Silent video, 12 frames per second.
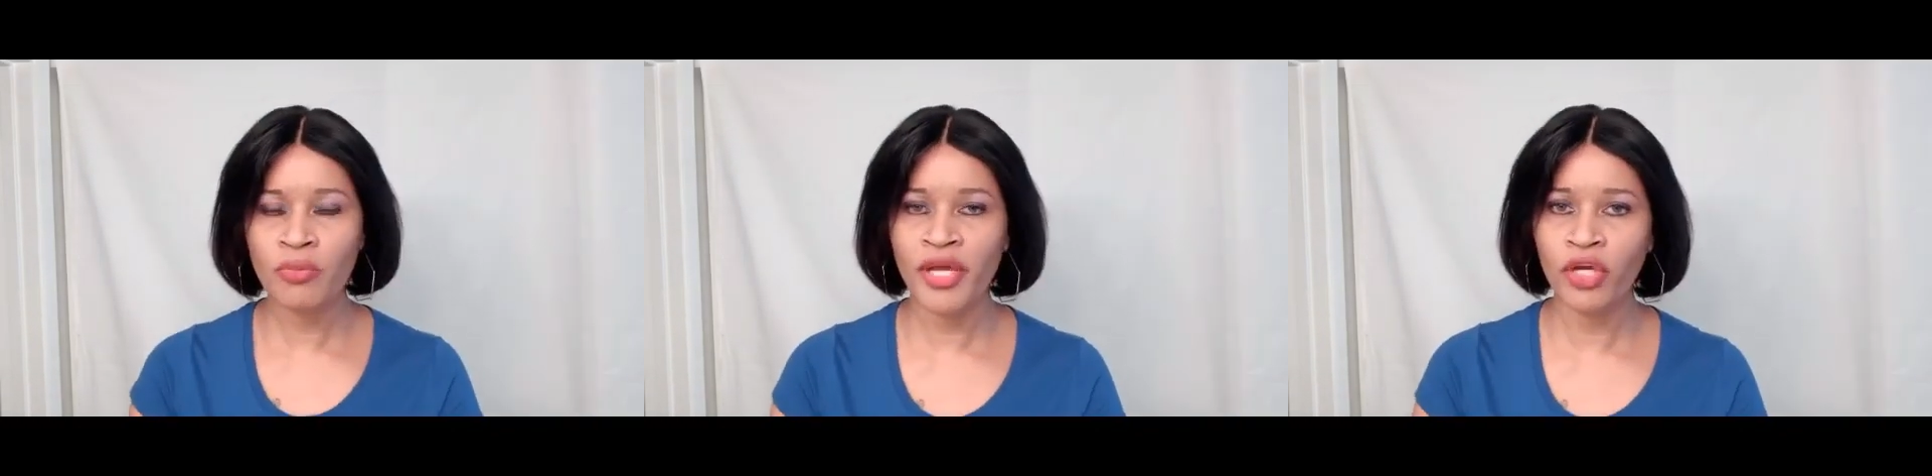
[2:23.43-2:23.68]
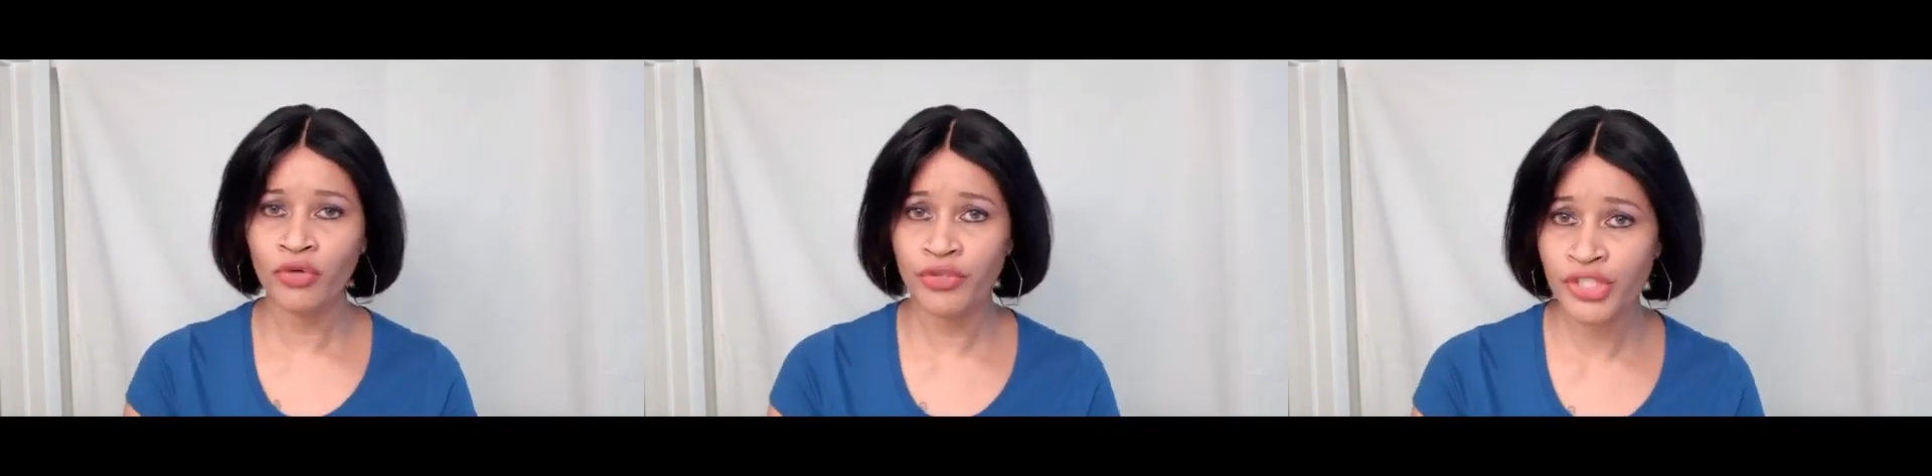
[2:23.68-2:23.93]
my
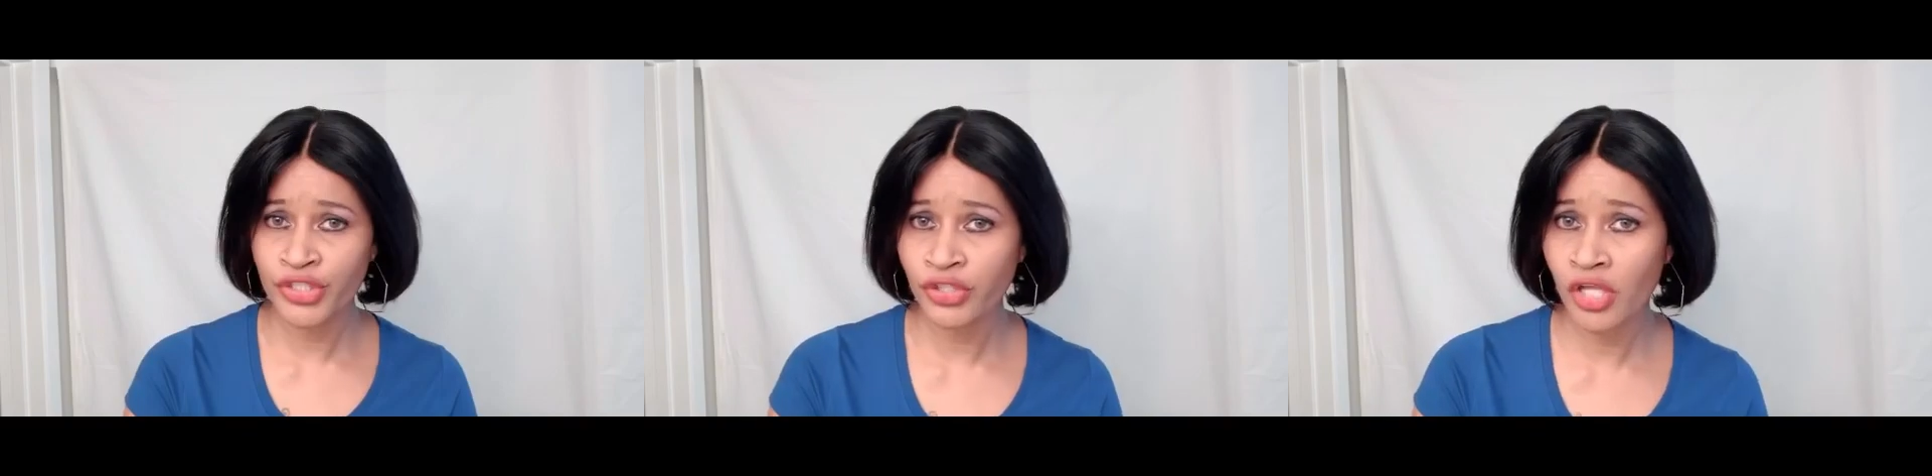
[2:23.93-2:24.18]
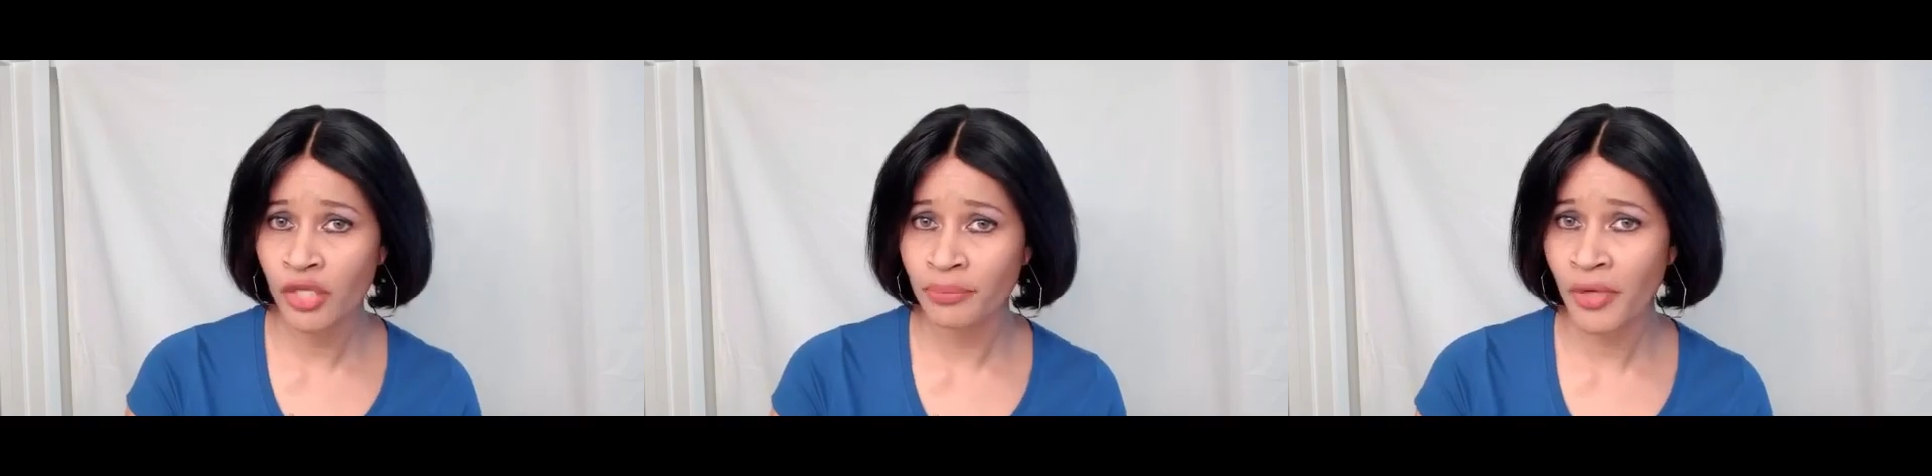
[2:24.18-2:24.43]

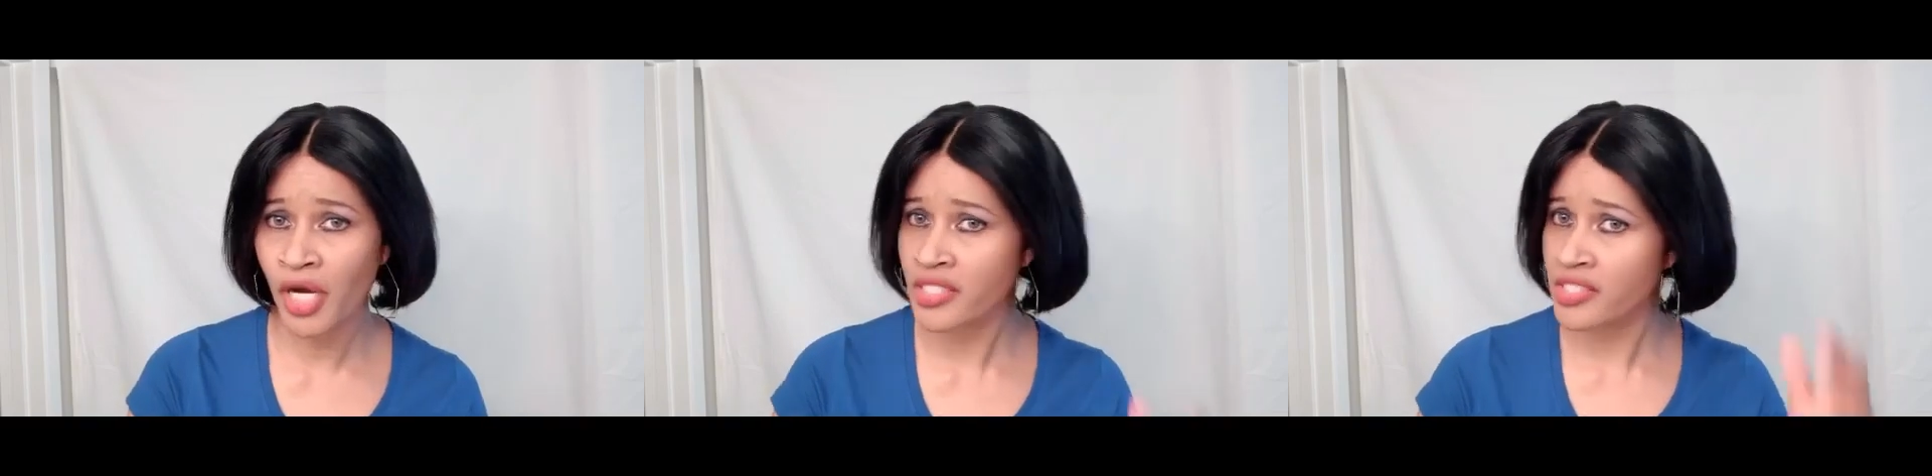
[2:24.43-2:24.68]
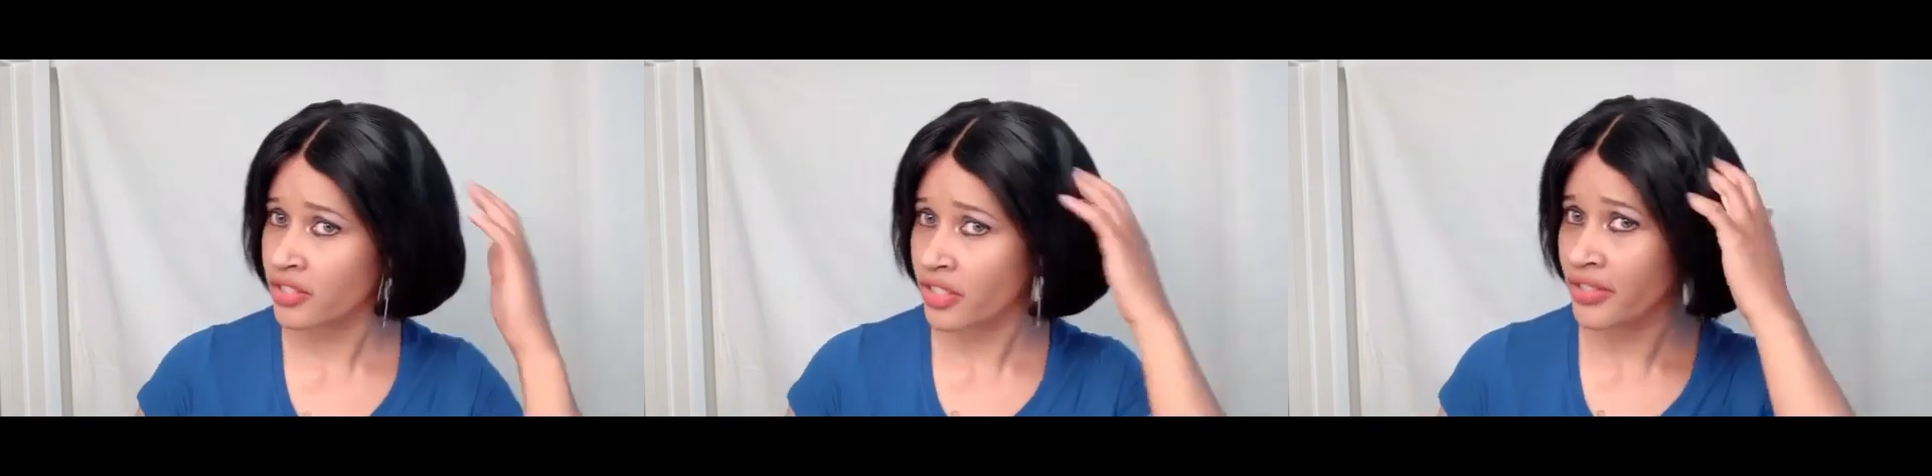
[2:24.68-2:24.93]
original
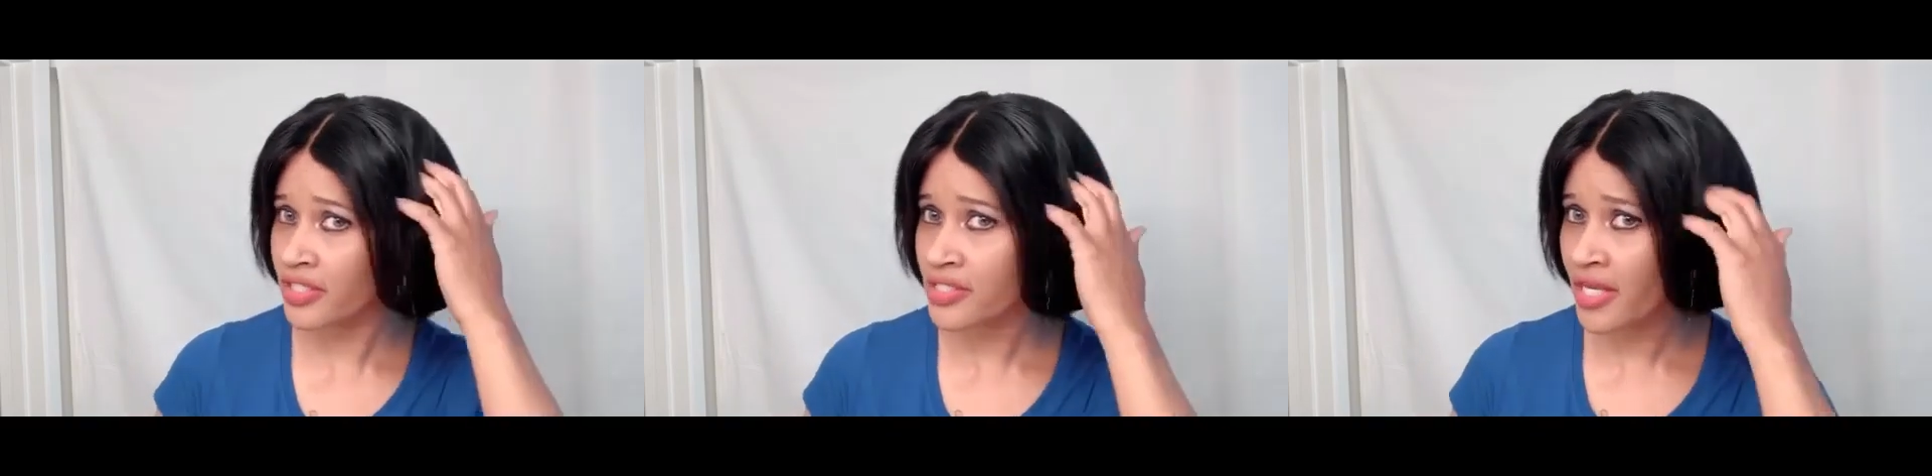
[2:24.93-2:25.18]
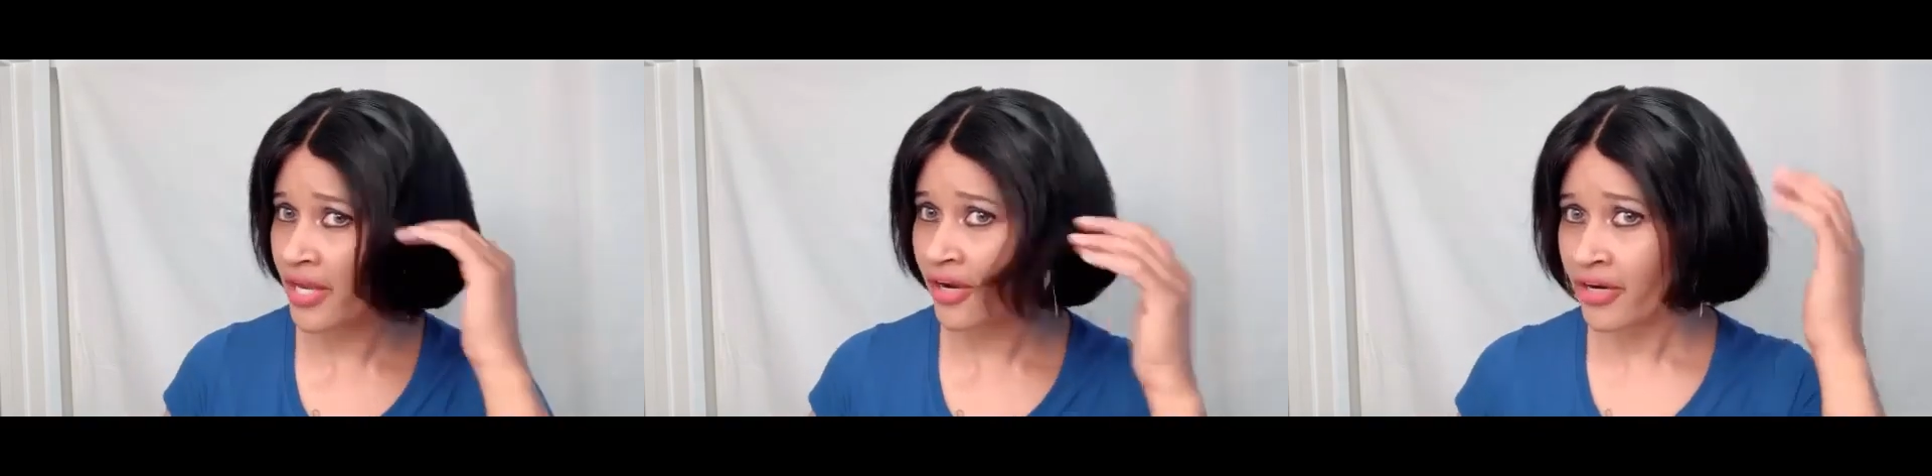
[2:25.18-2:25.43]
unboxing on this
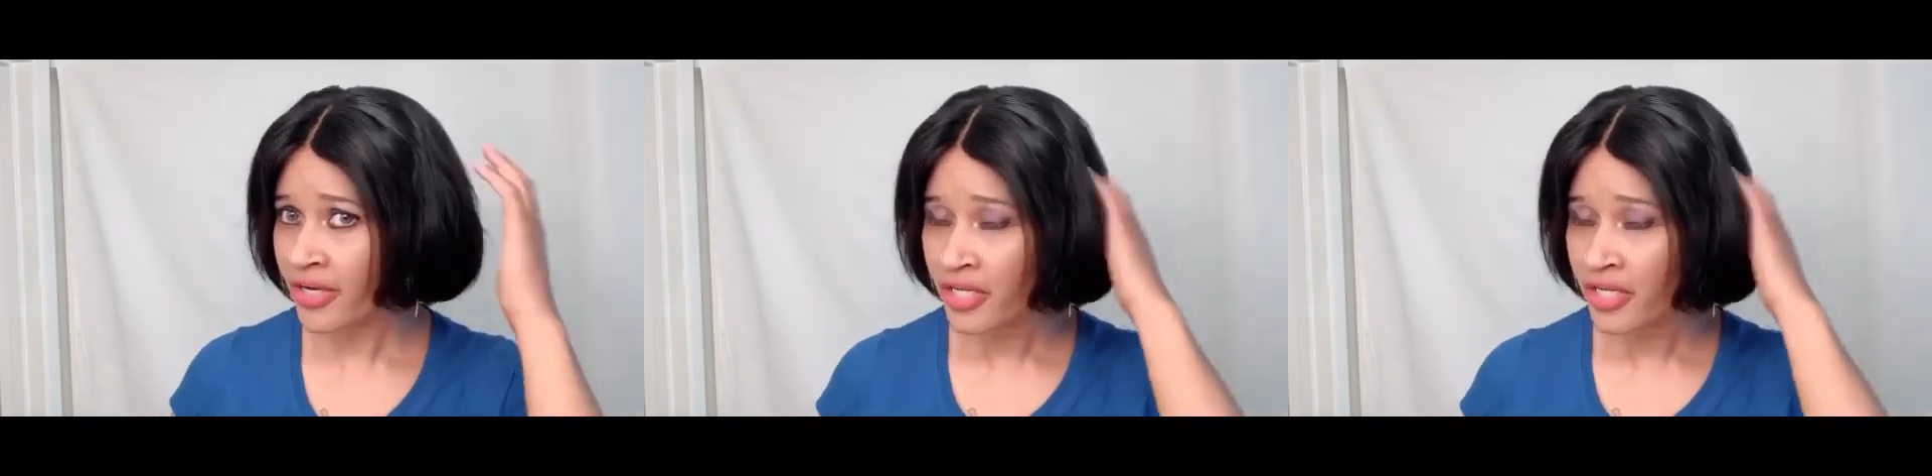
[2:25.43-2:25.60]
hair